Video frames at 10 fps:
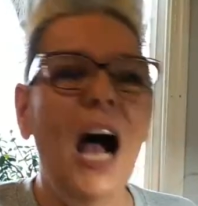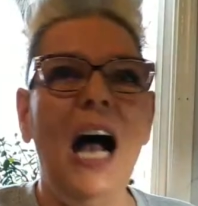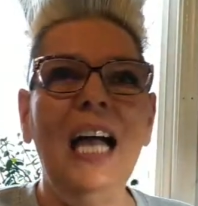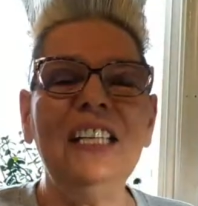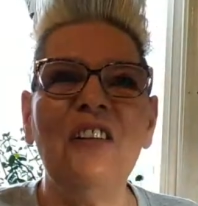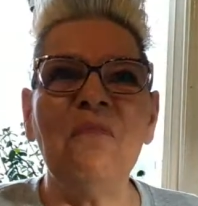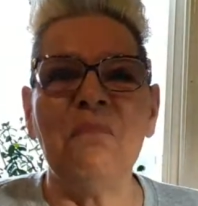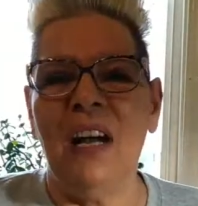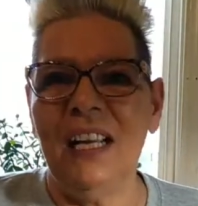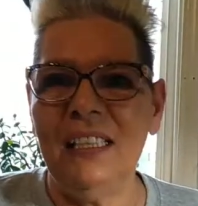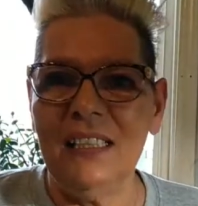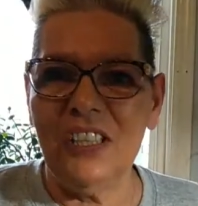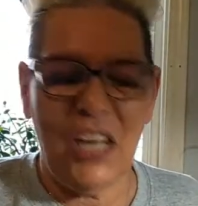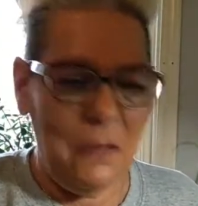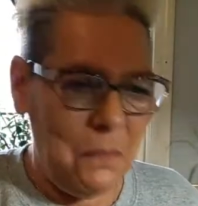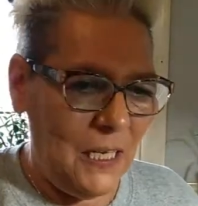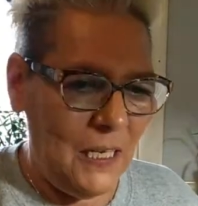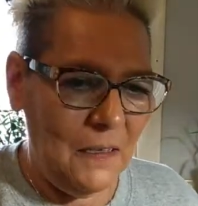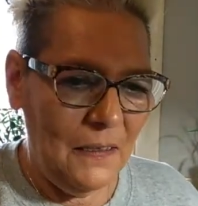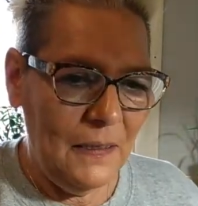I don't mind it,
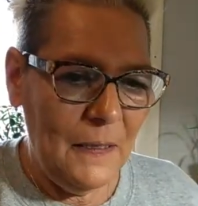JP,